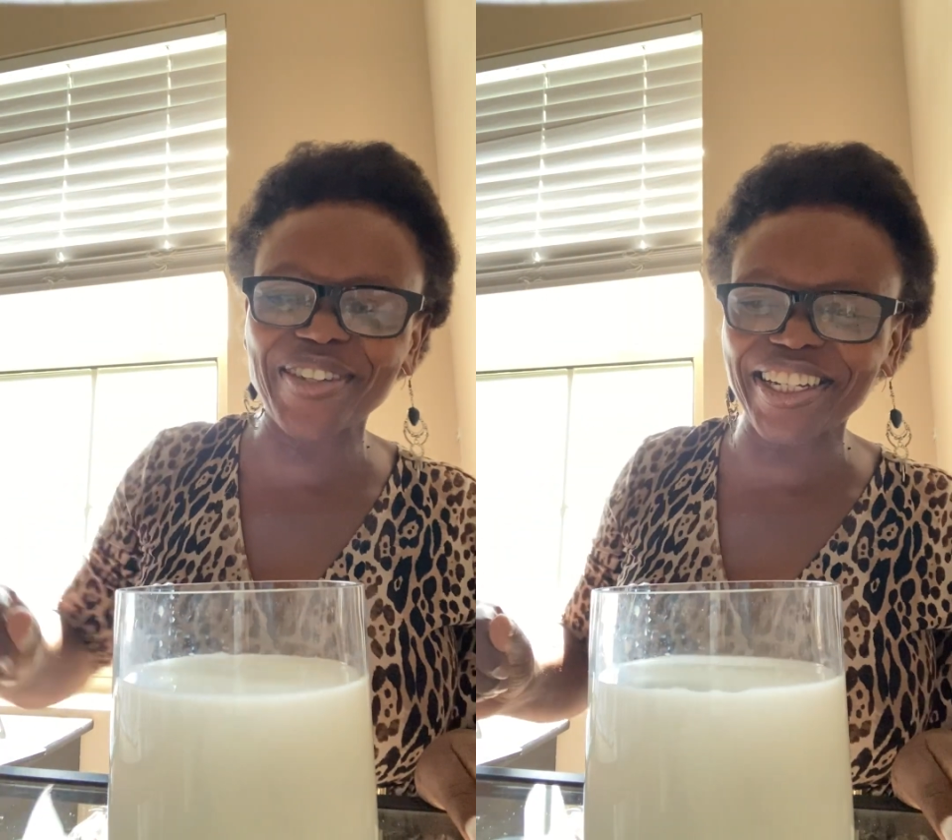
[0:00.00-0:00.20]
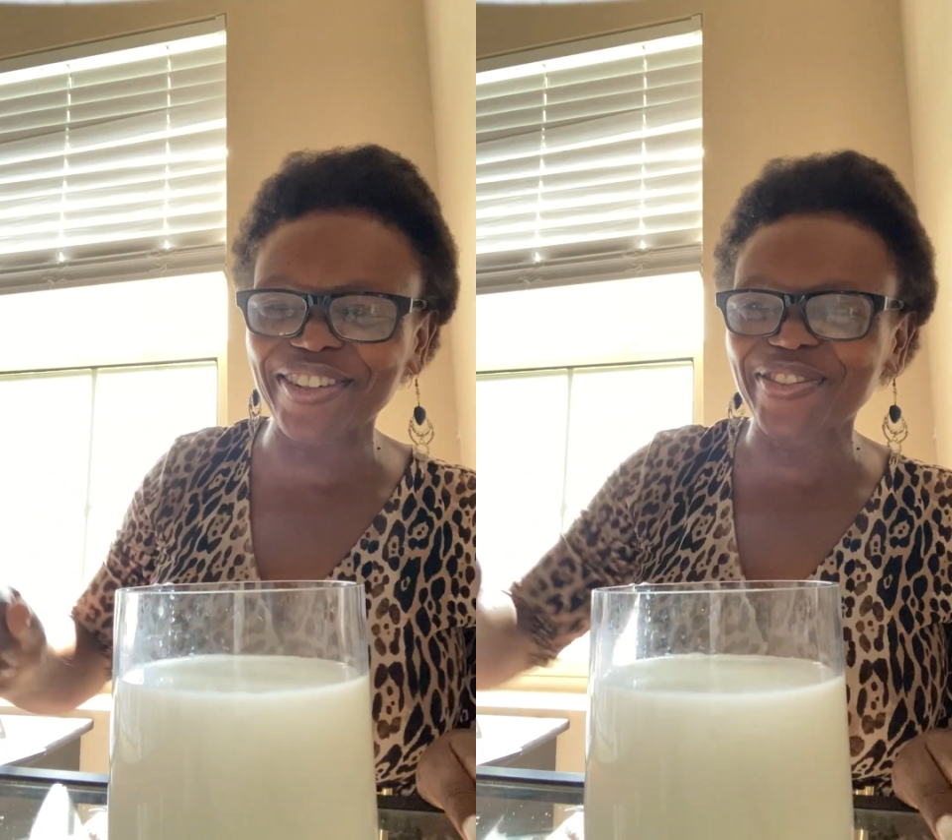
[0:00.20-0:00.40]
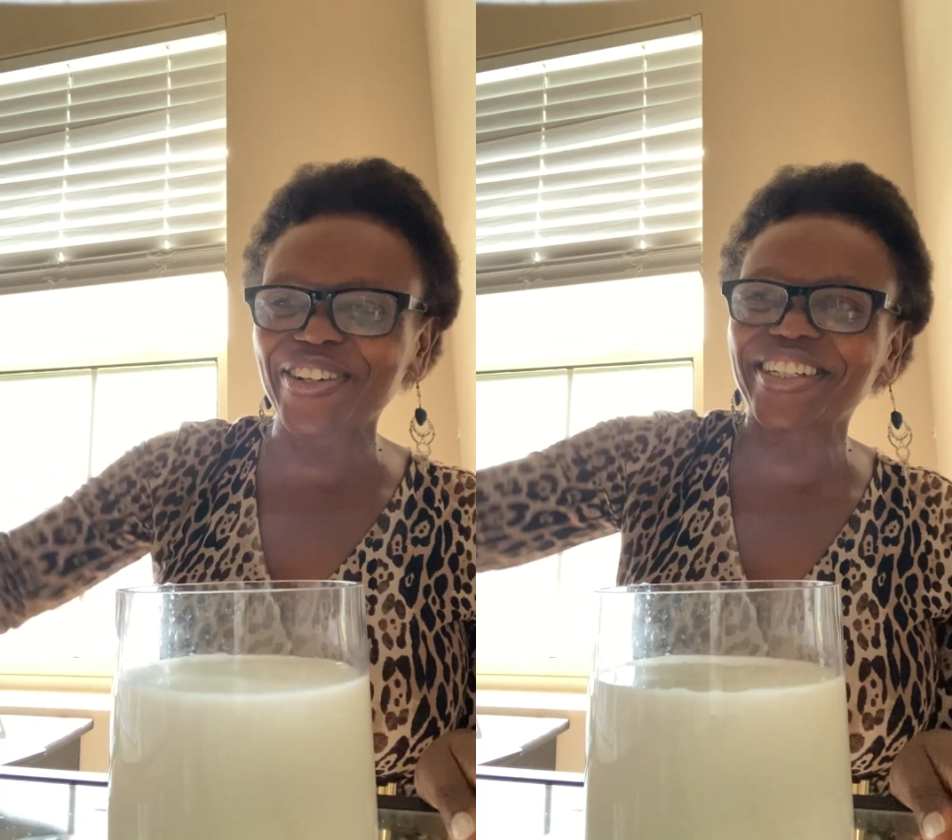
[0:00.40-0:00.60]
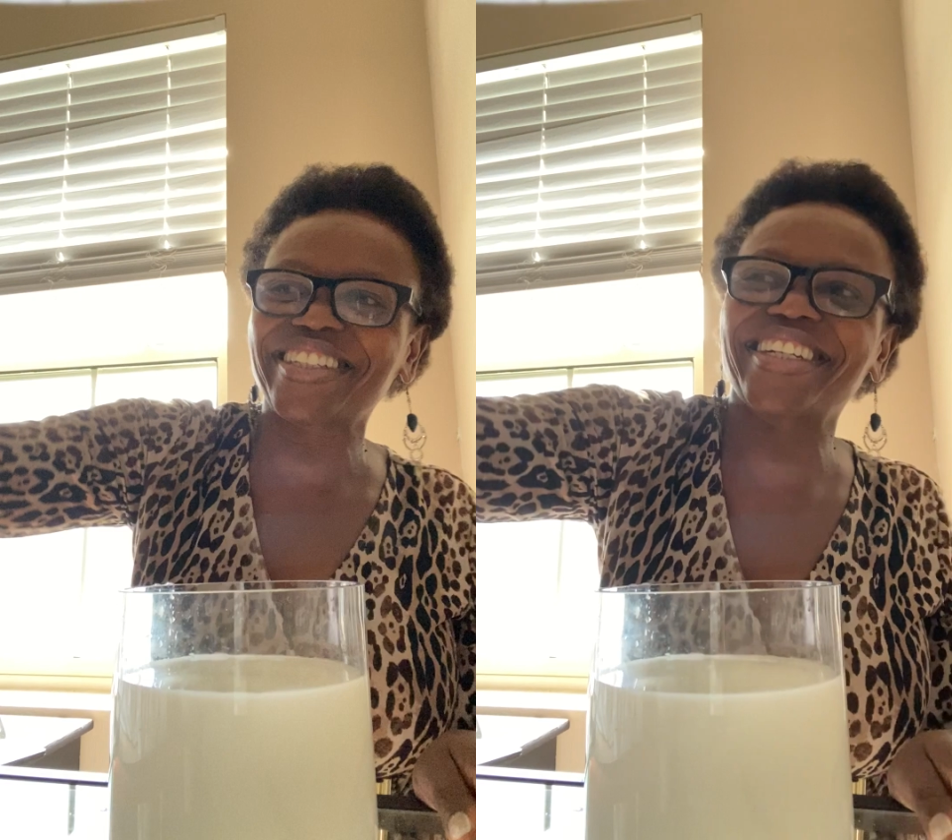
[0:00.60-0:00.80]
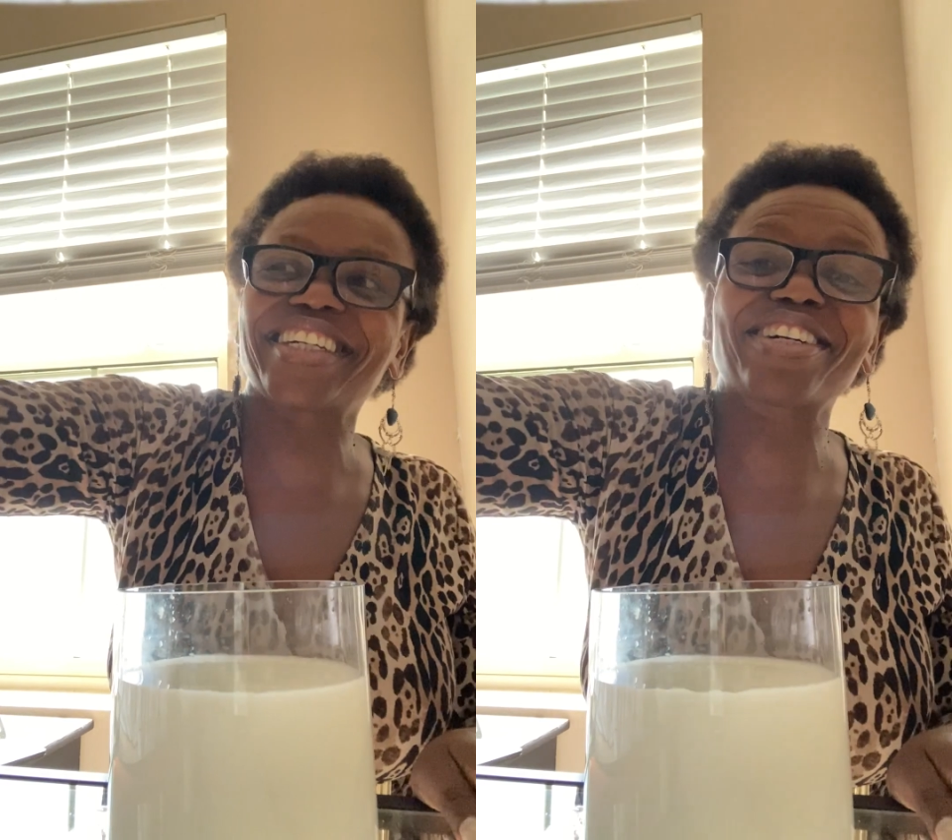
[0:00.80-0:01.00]
and
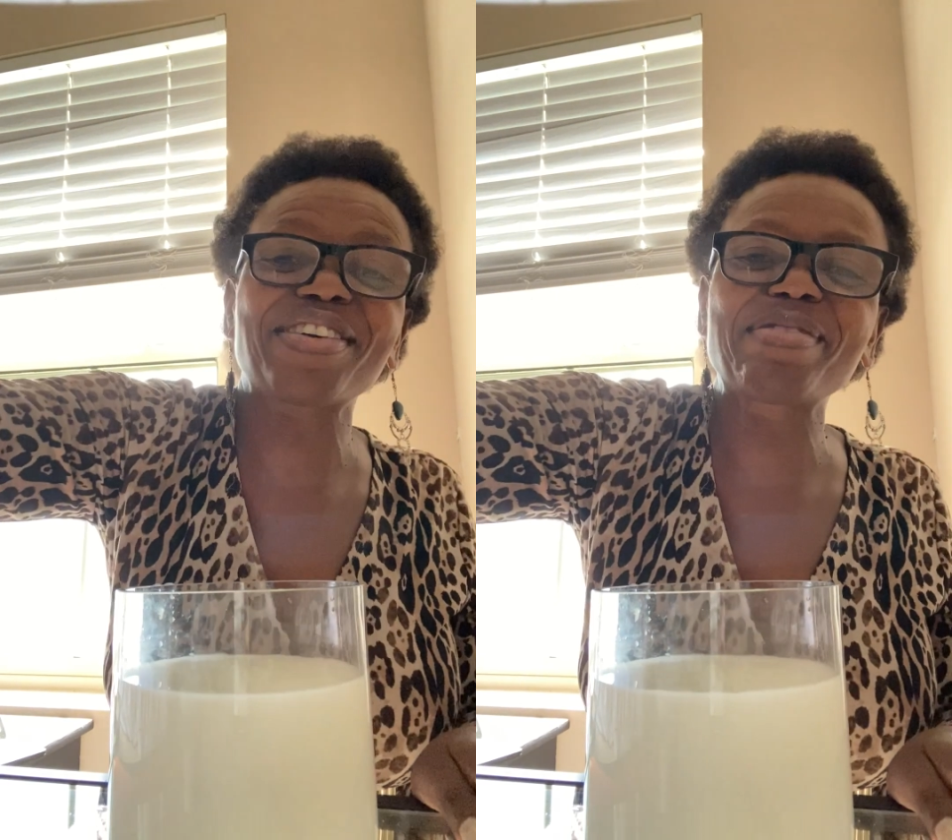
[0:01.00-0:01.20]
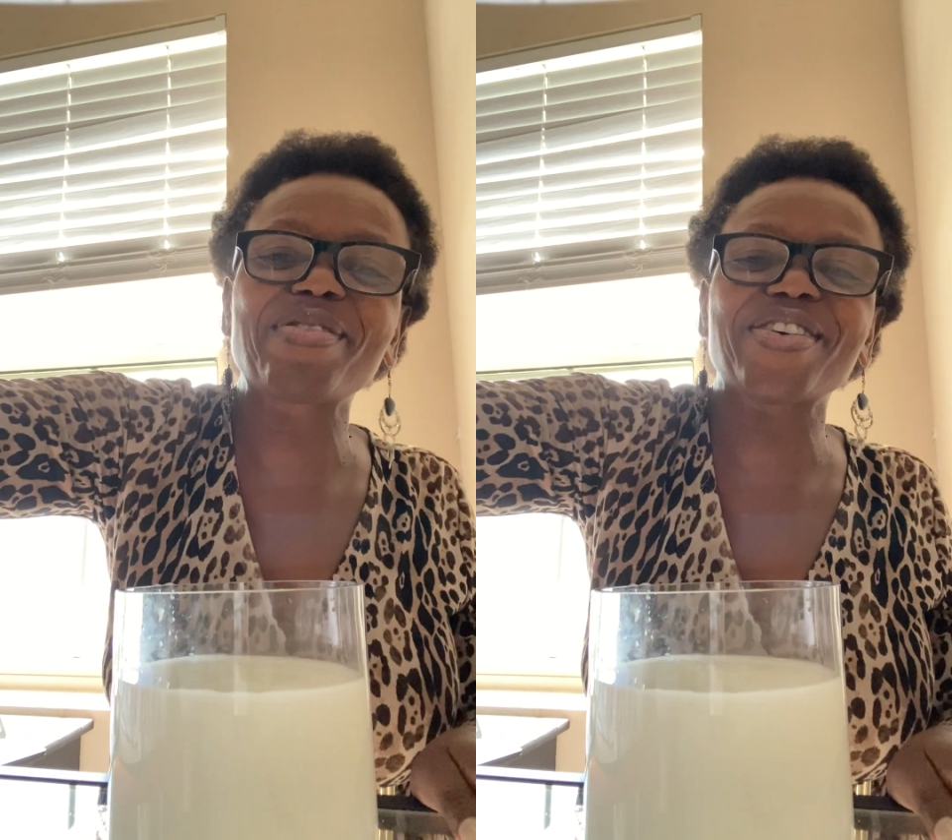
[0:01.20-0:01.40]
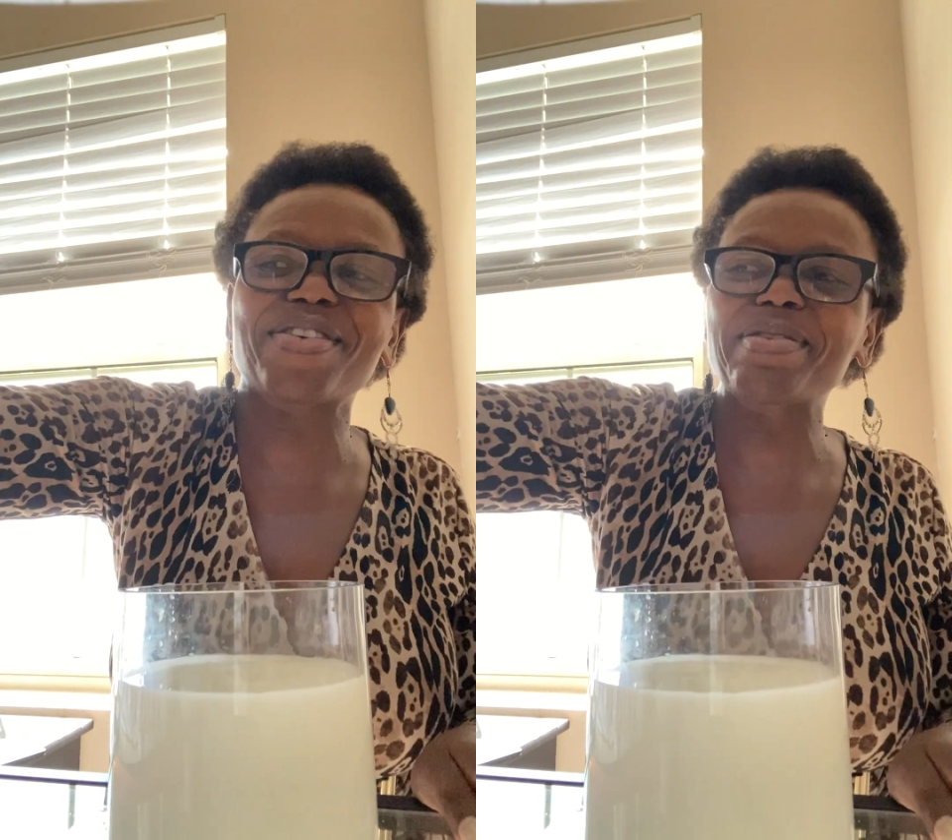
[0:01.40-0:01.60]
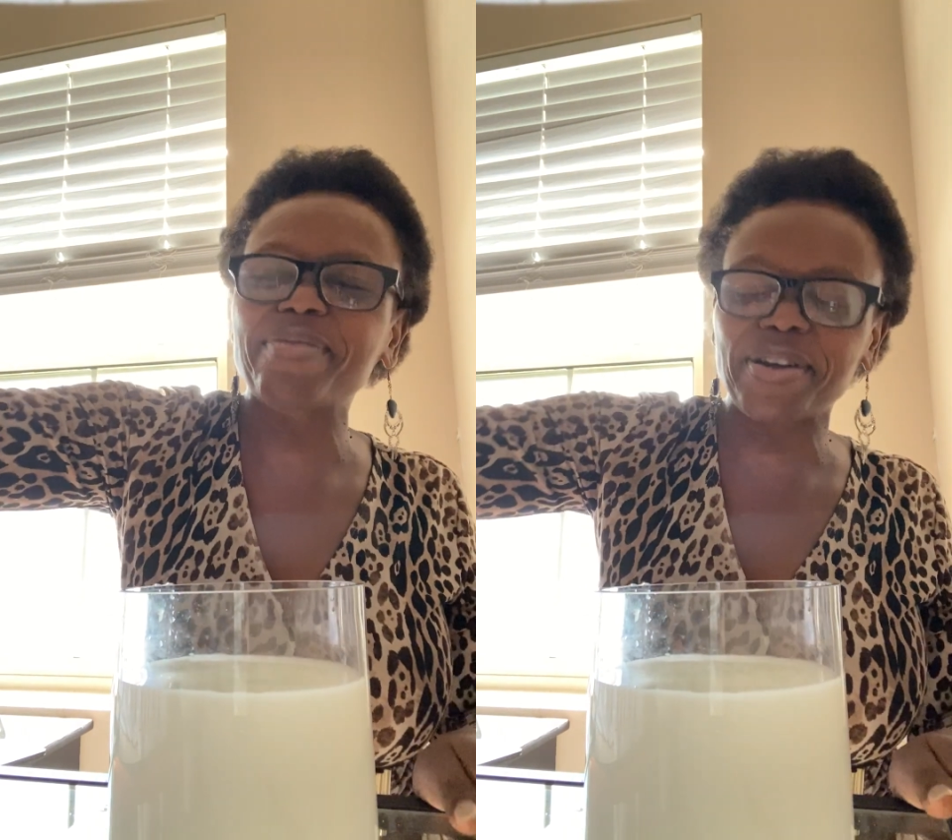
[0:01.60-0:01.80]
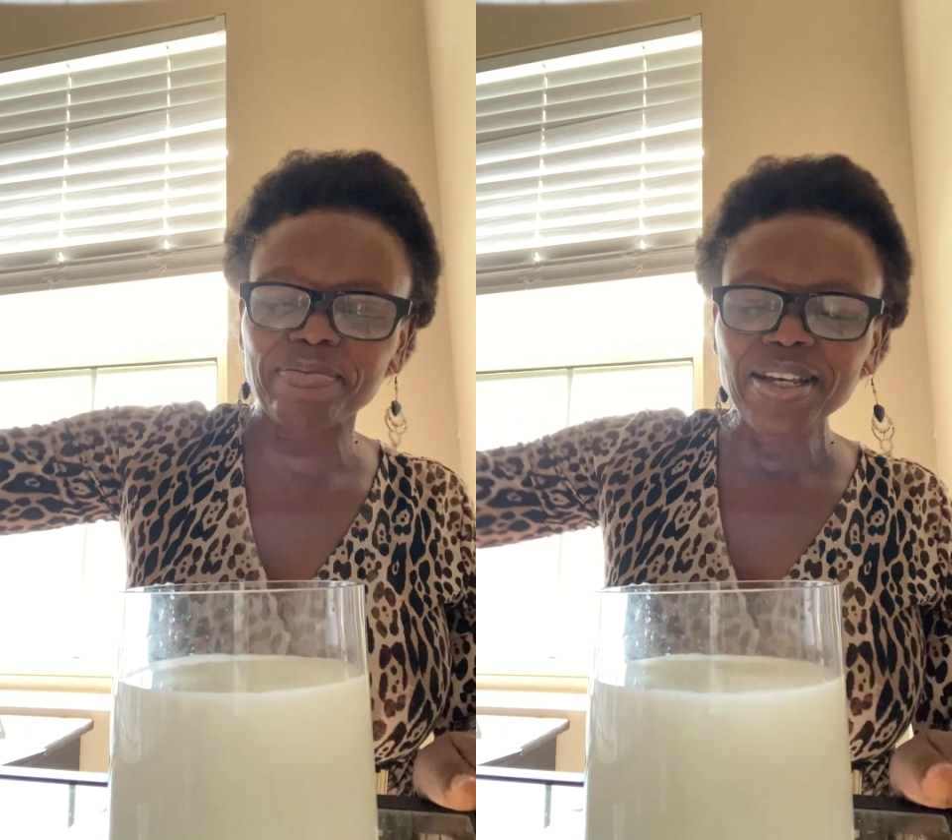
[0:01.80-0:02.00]
water, cream or
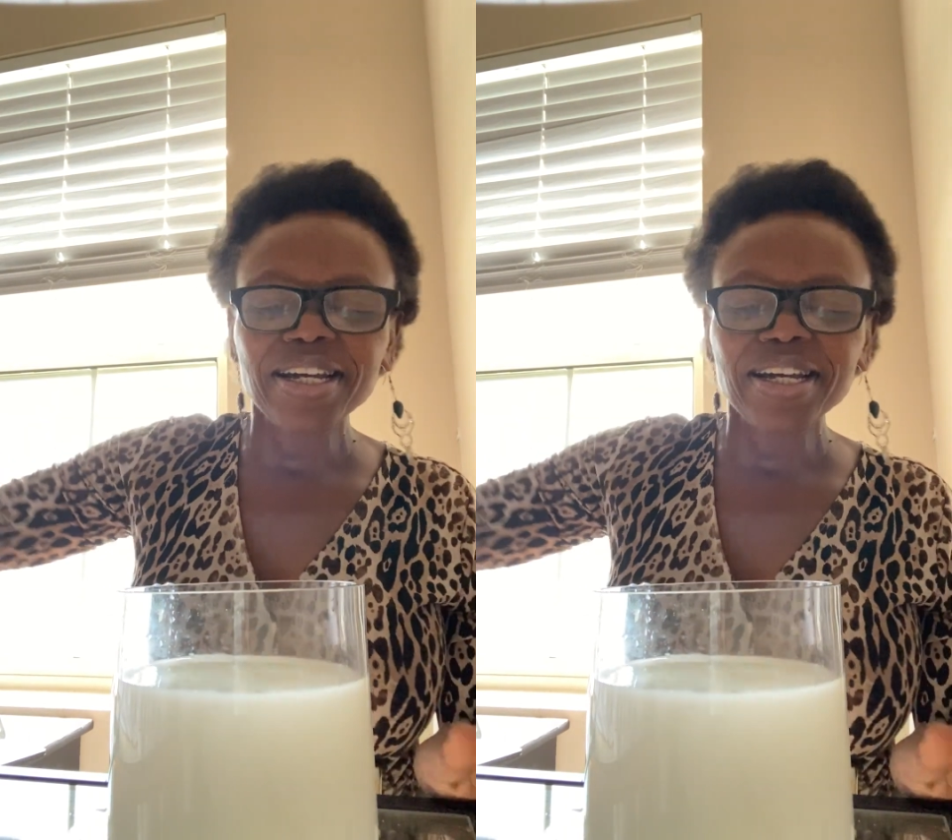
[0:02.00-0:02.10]
creamer.